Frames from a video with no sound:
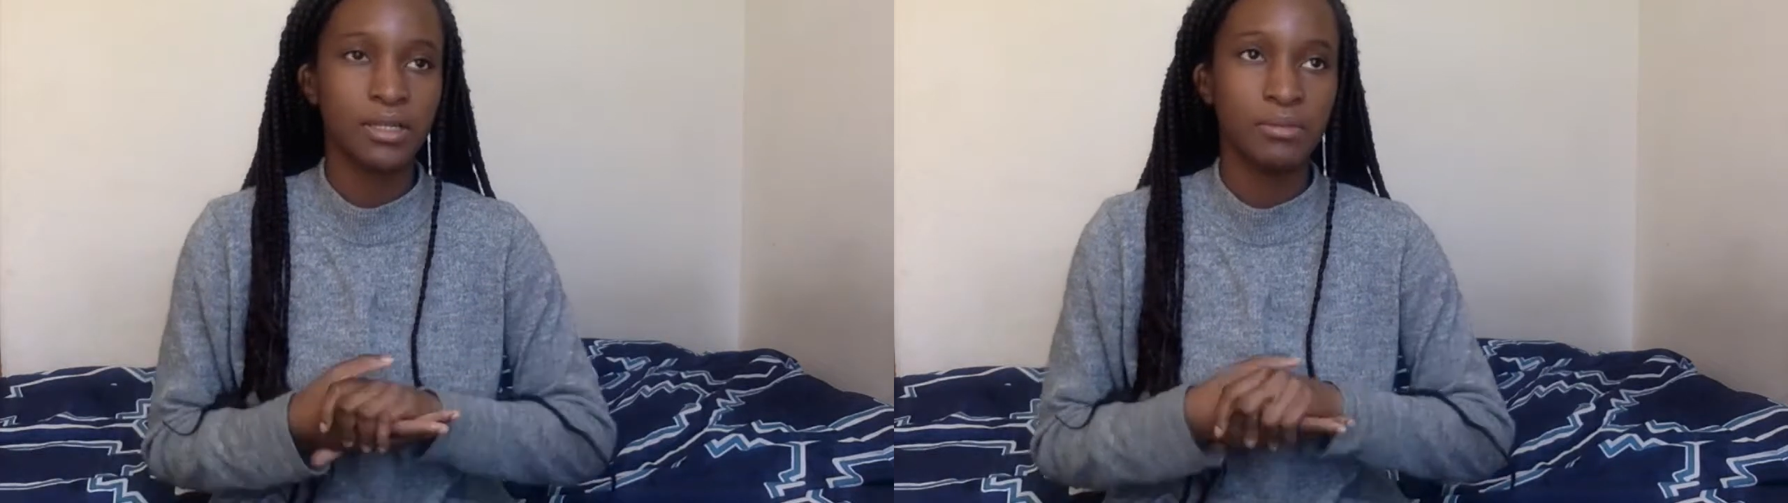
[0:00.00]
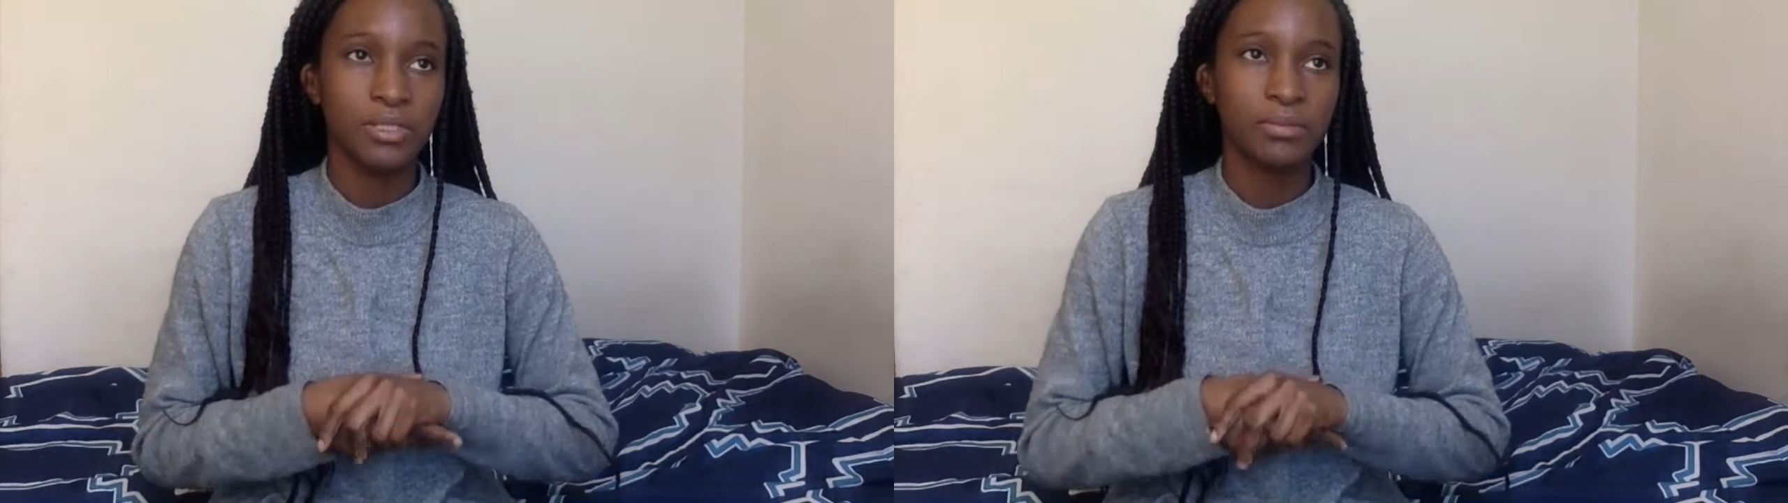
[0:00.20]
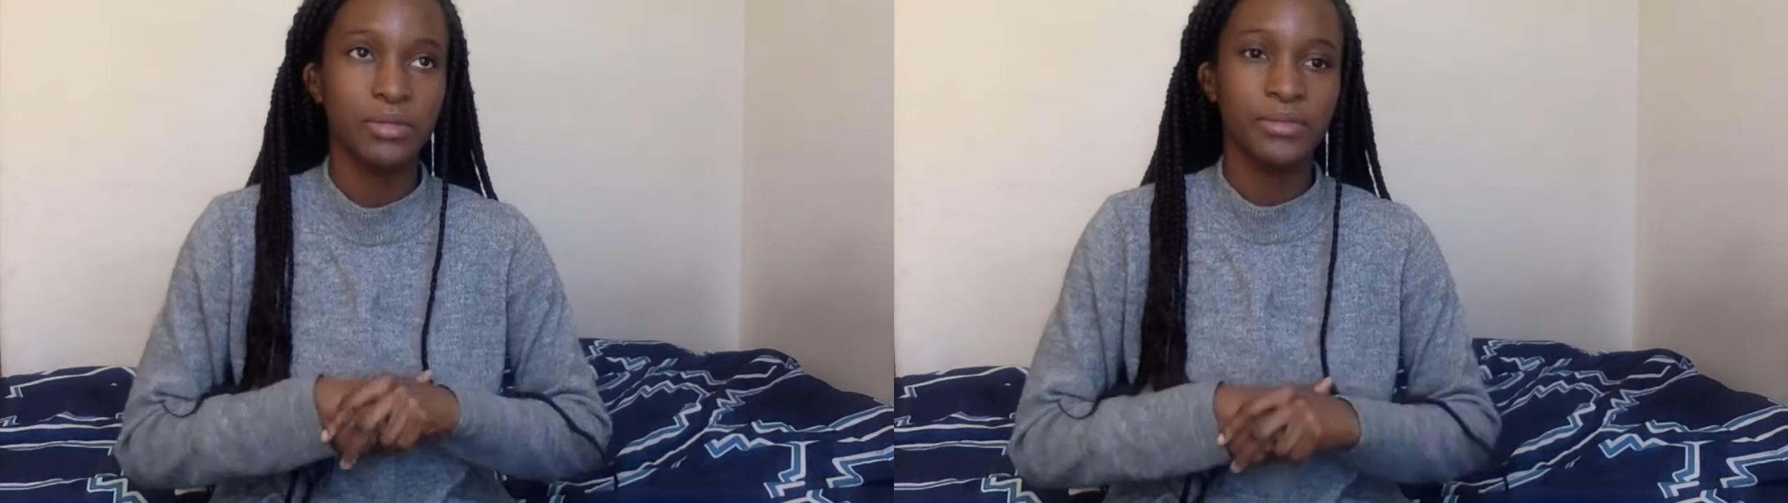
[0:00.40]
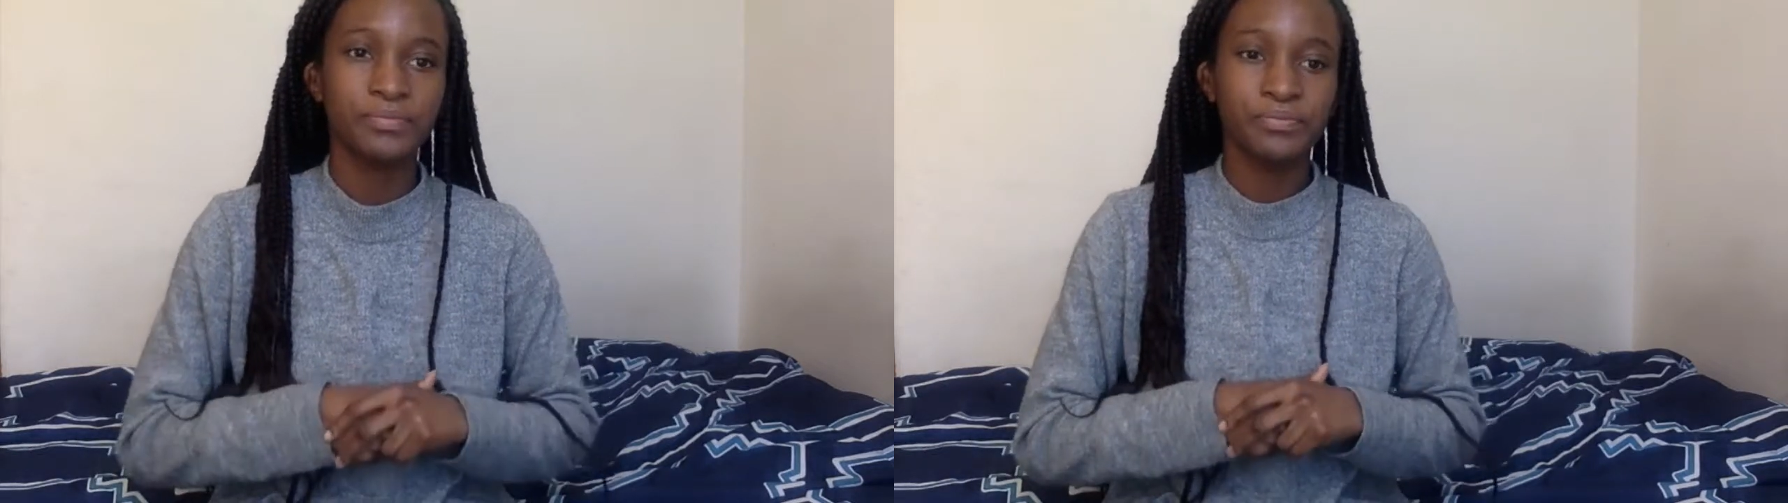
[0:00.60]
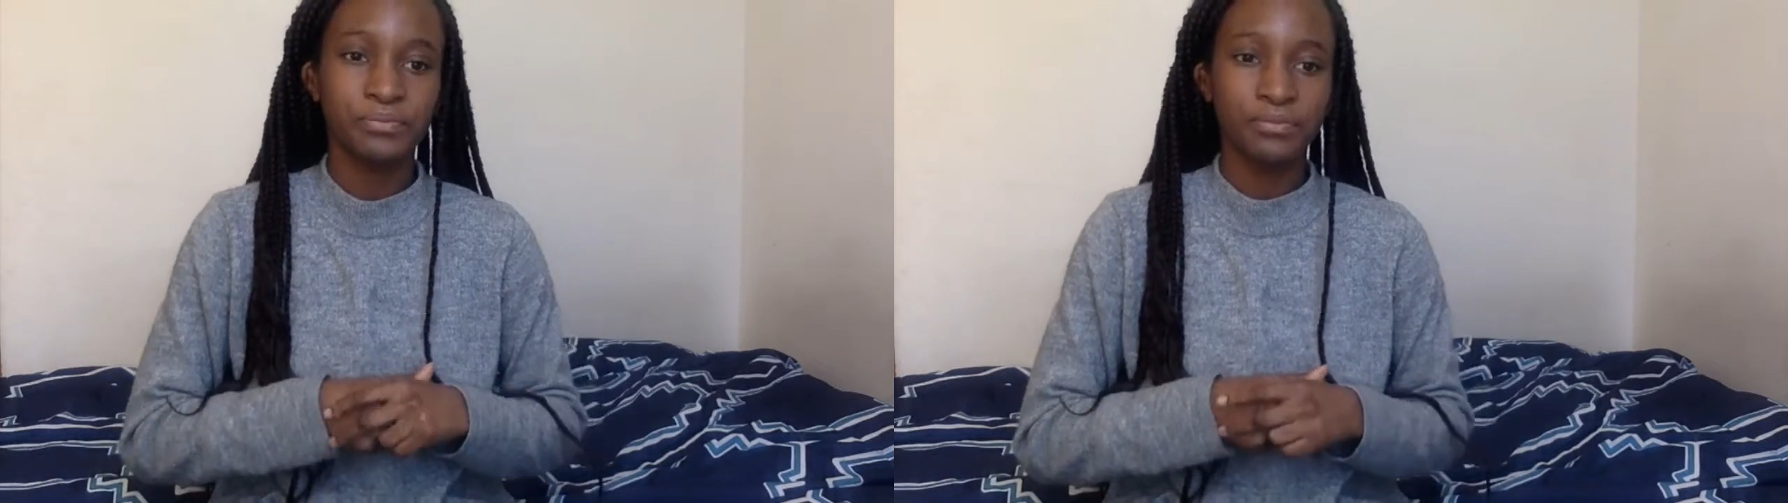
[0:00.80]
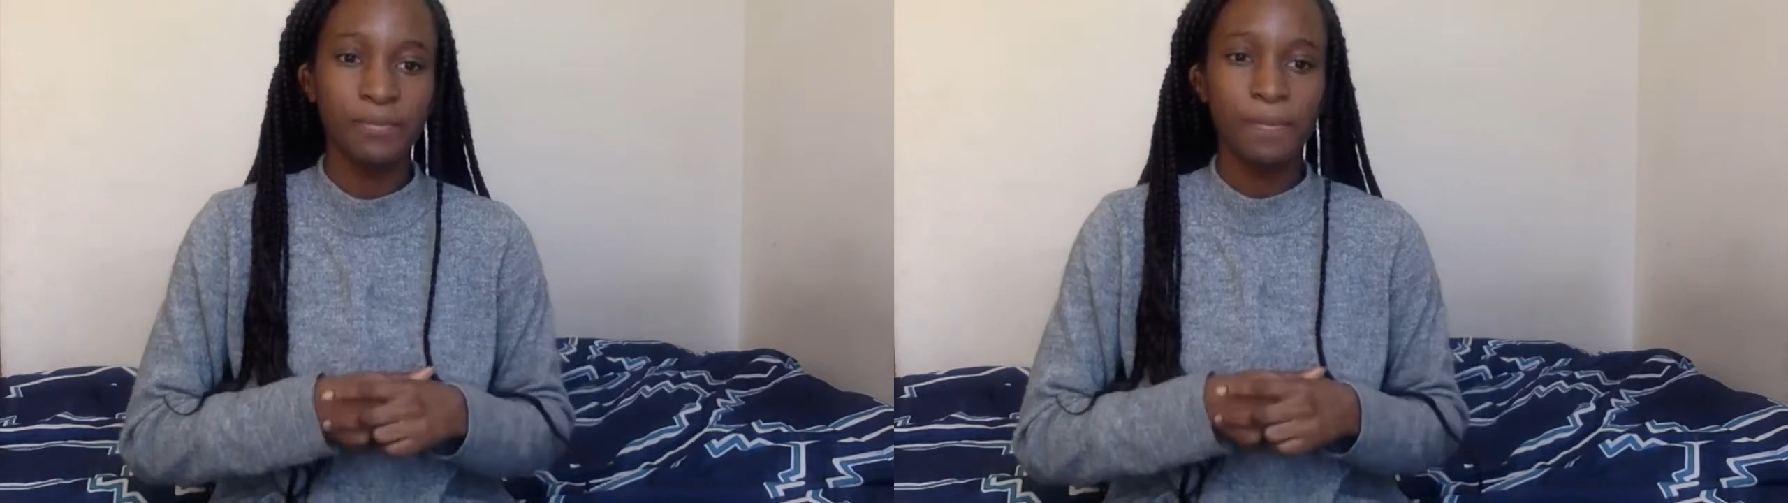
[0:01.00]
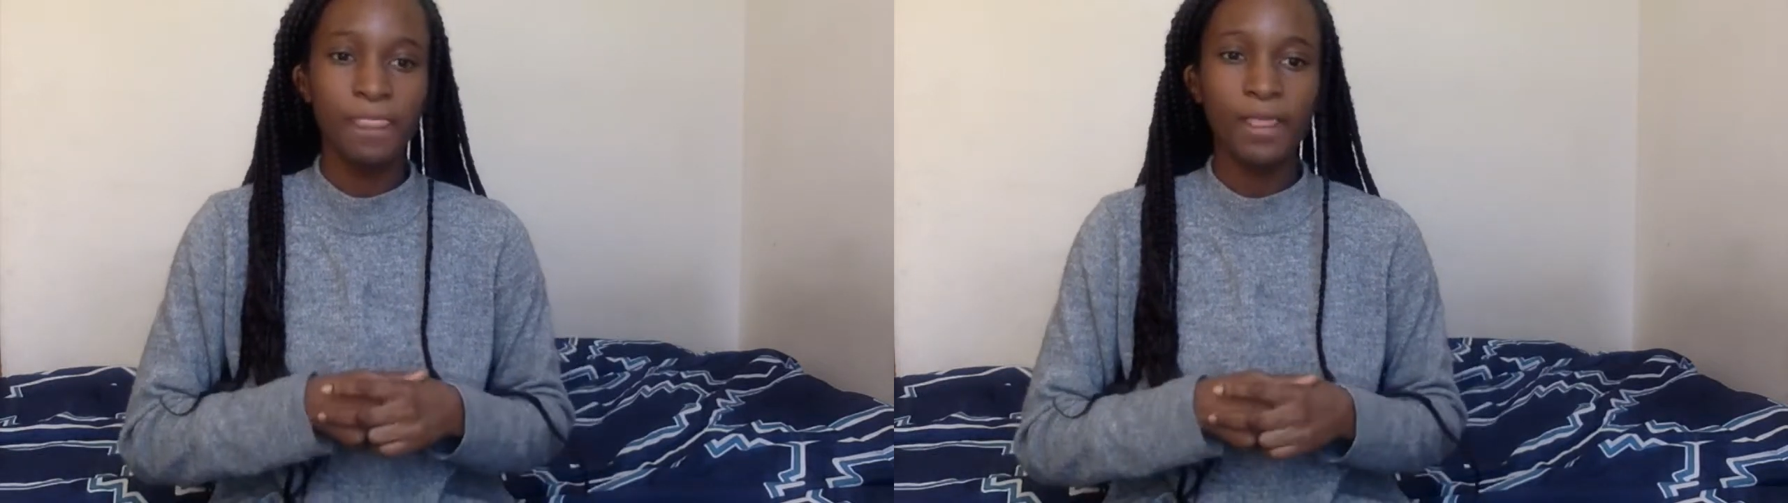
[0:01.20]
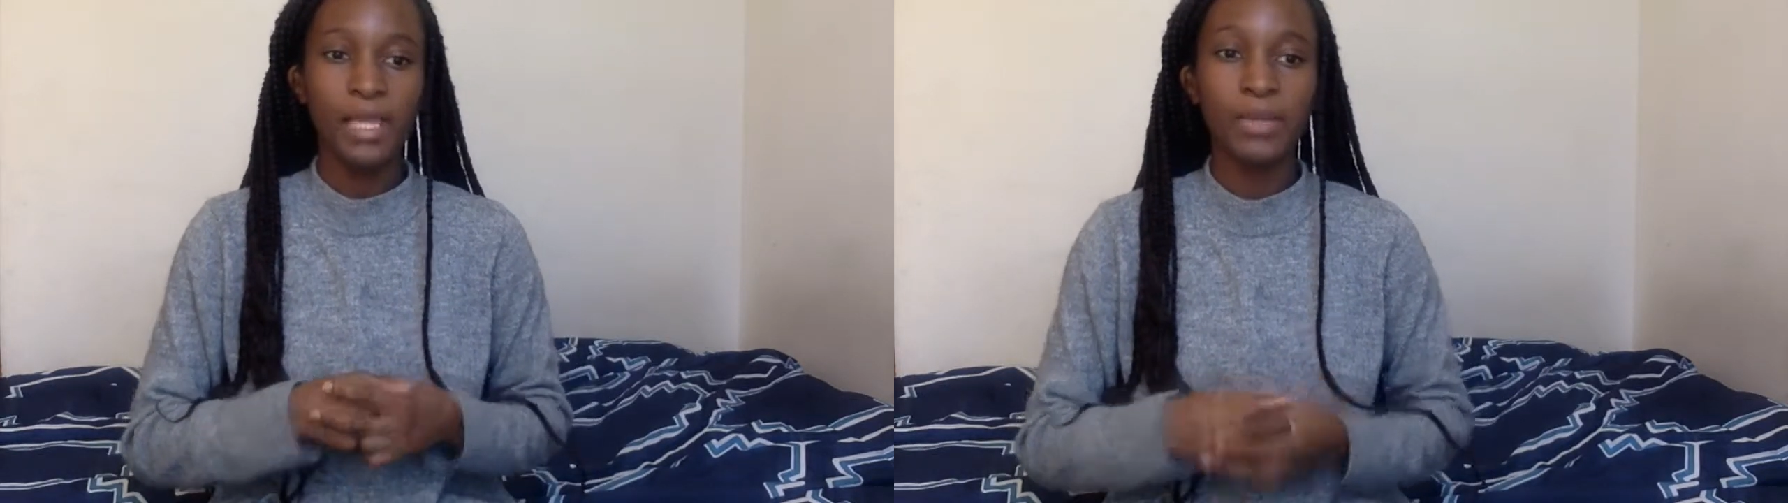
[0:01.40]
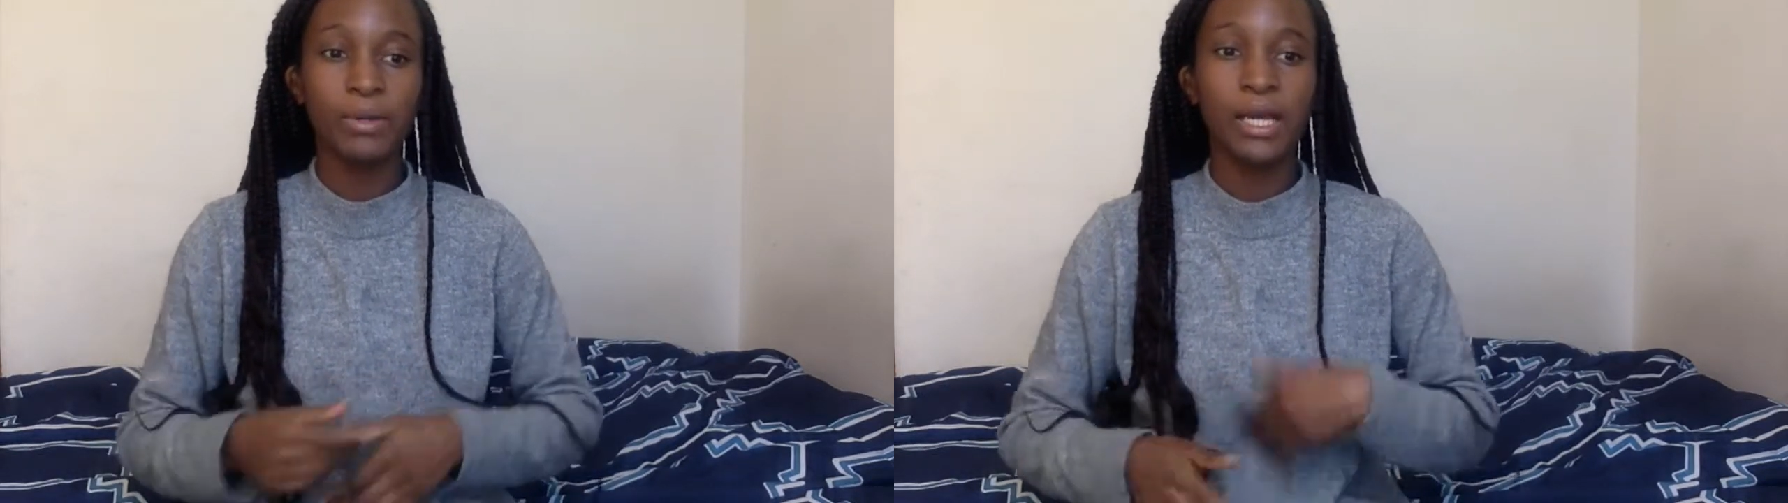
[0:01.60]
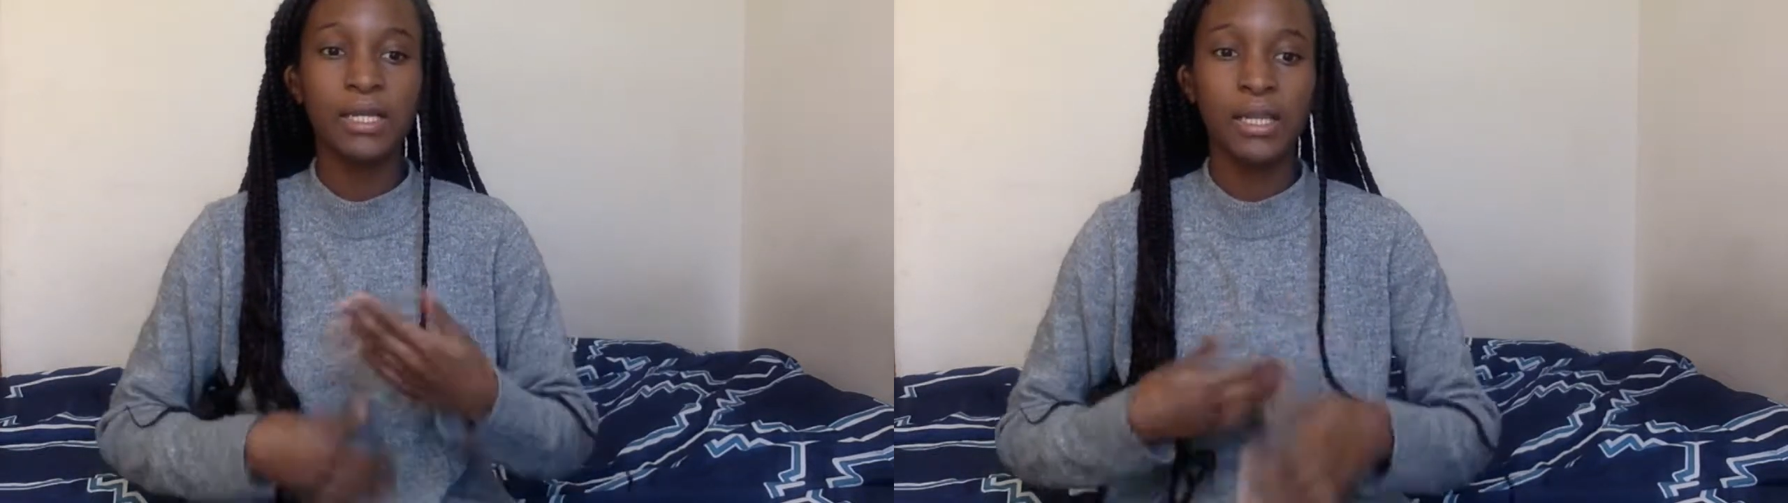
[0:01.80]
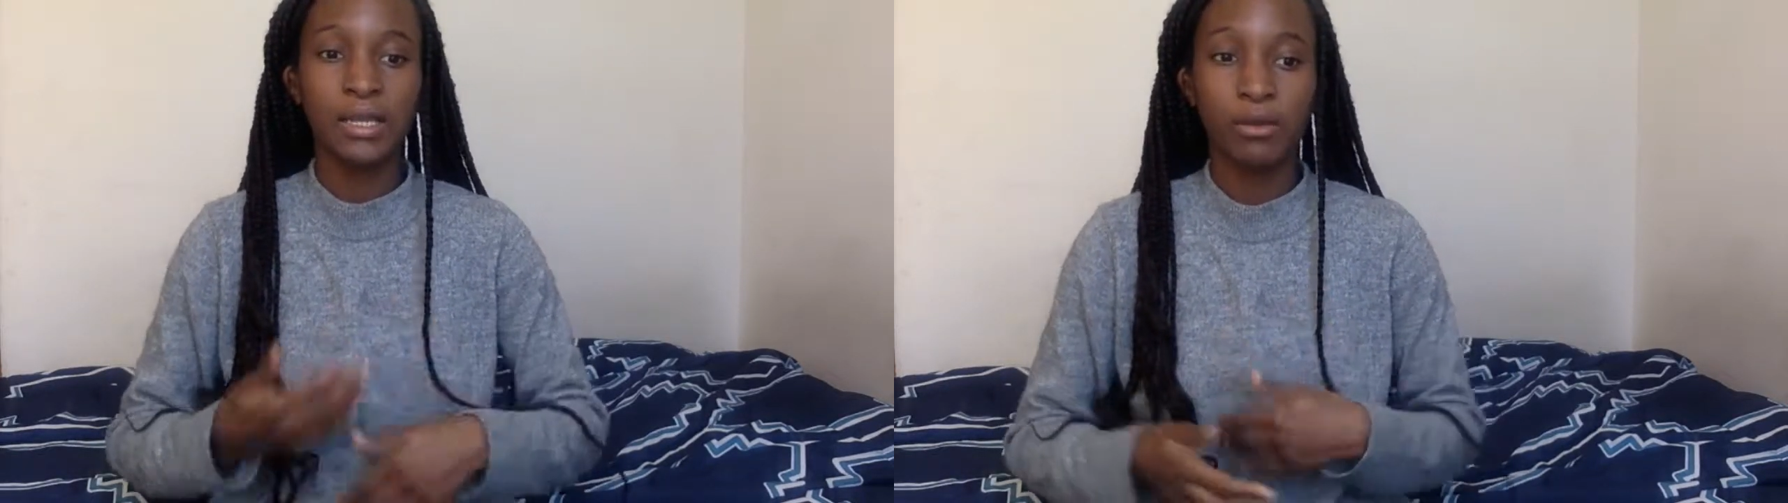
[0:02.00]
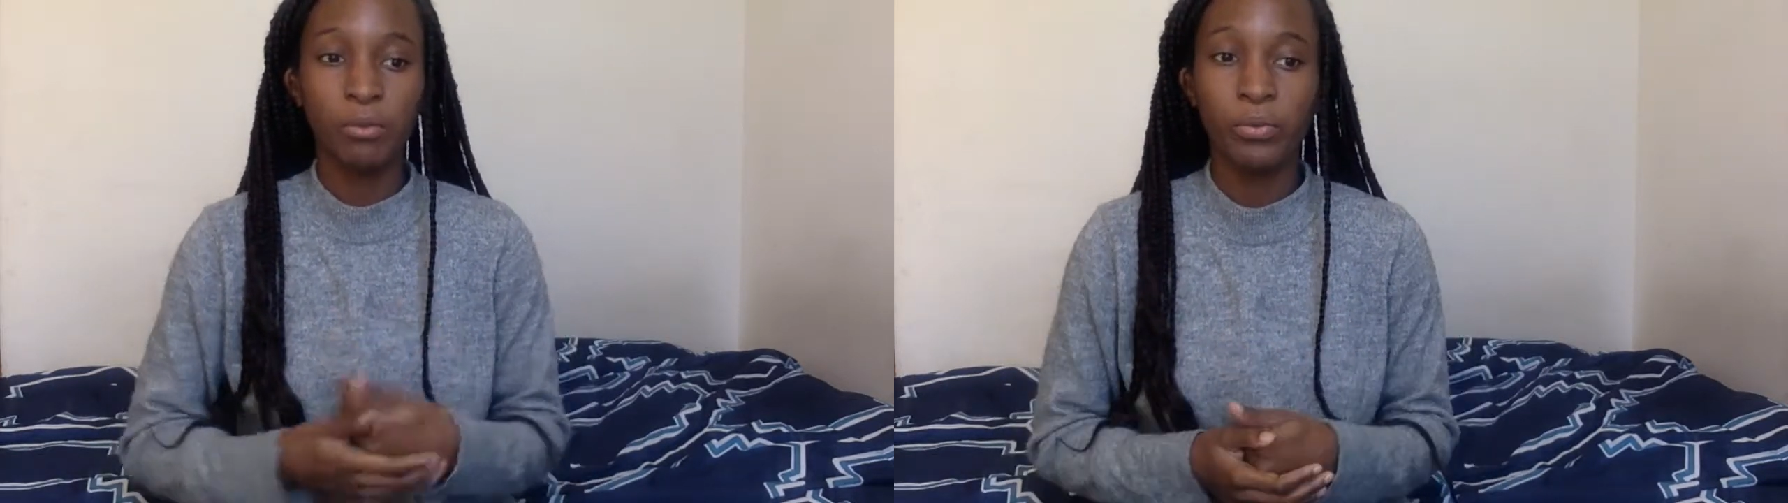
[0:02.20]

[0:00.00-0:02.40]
names, and they were kind of like,